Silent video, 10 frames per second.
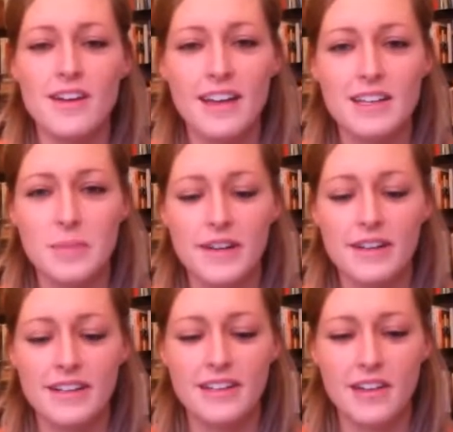Was there
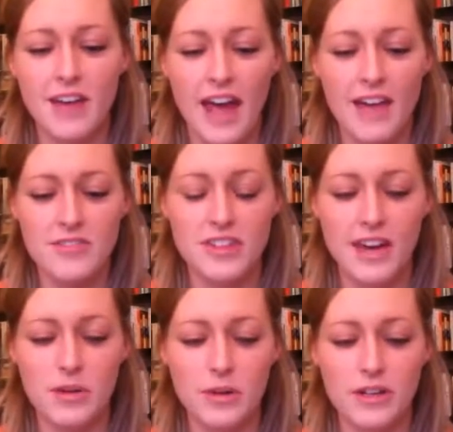any period
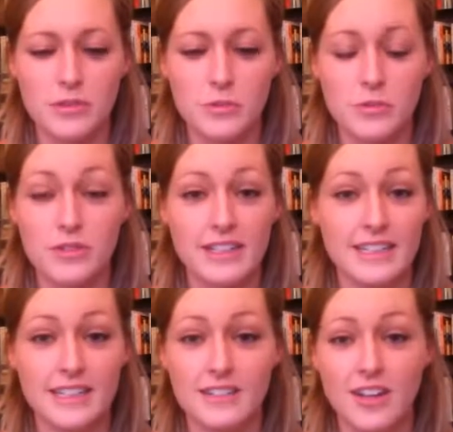after that where you
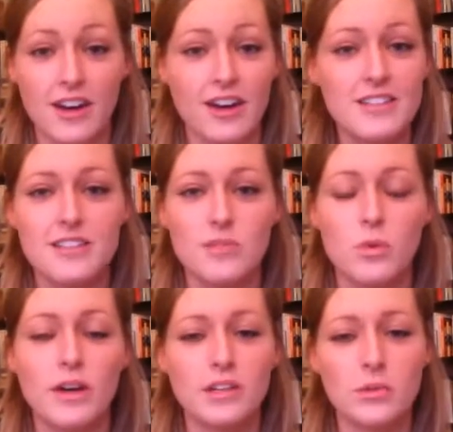were really
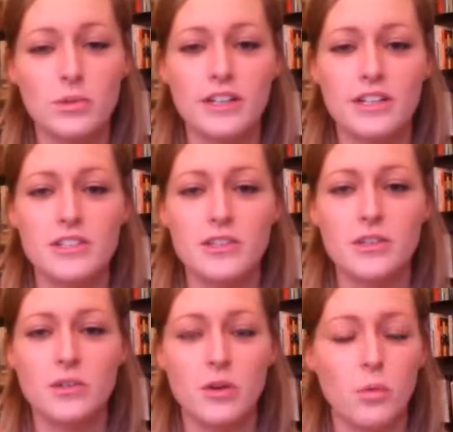lost in what you were going
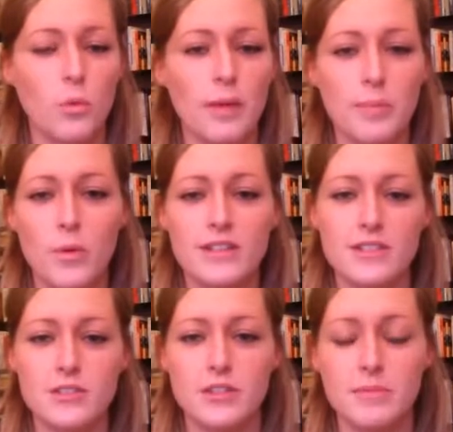to do, or what
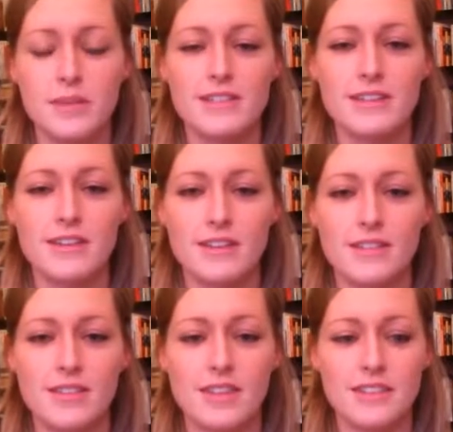point did you commit
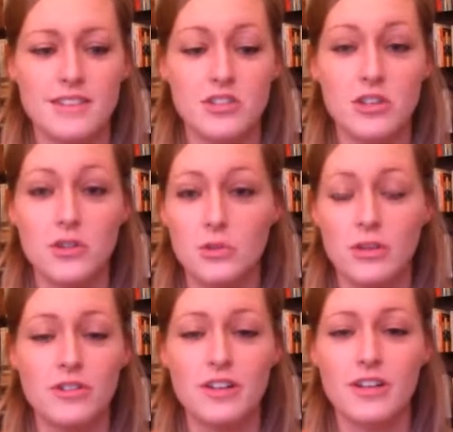to this
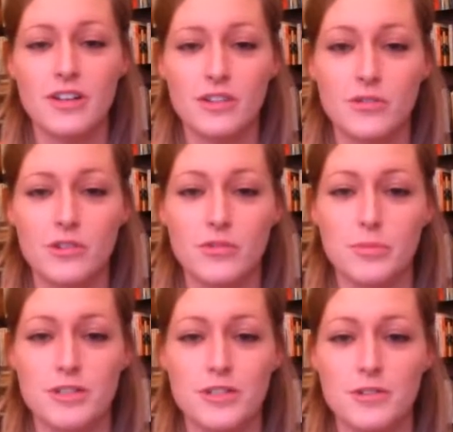new career that you
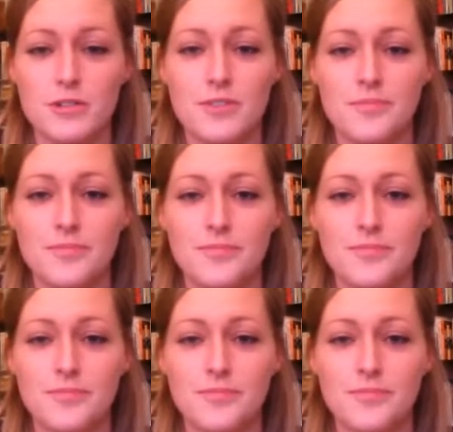pursued?